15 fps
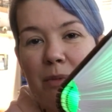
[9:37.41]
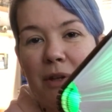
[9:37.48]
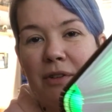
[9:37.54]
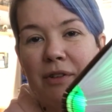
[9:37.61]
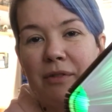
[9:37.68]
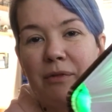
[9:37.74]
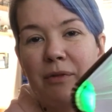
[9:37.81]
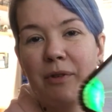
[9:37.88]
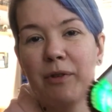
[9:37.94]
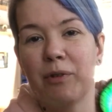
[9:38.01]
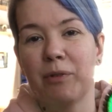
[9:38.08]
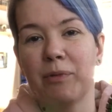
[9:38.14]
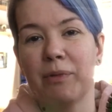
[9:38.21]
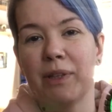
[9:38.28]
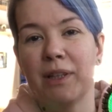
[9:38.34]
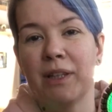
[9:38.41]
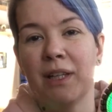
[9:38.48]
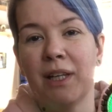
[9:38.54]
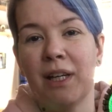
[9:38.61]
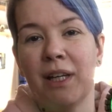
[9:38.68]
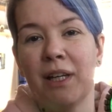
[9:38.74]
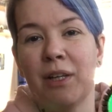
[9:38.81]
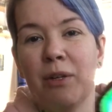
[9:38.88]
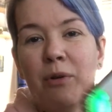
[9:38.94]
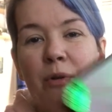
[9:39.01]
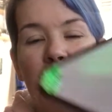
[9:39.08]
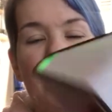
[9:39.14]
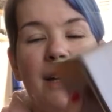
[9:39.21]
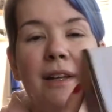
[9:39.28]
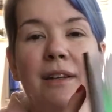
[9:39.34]
Because if you, I mean, you
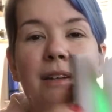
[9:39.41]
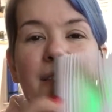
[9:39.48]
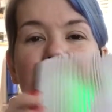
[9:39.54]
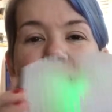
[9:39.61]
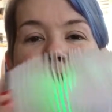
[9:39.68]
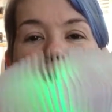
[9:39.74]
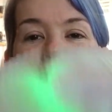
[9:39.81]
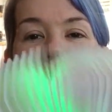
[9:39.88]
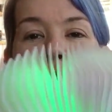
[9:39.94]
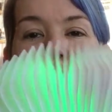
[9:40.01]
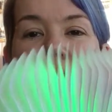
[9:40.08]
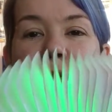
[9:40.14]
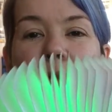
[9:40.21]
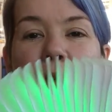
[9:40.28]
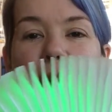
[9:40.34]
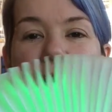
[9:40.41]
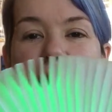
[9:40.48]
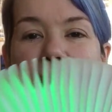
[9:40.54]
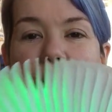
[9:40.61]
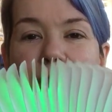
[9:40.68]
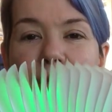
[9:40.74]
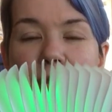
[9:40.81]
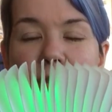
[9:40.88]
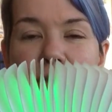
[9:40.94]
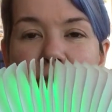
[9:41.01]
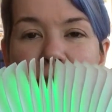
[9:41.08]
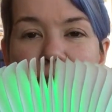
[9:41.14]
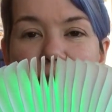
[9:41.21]
can, if you want to, you can, you know,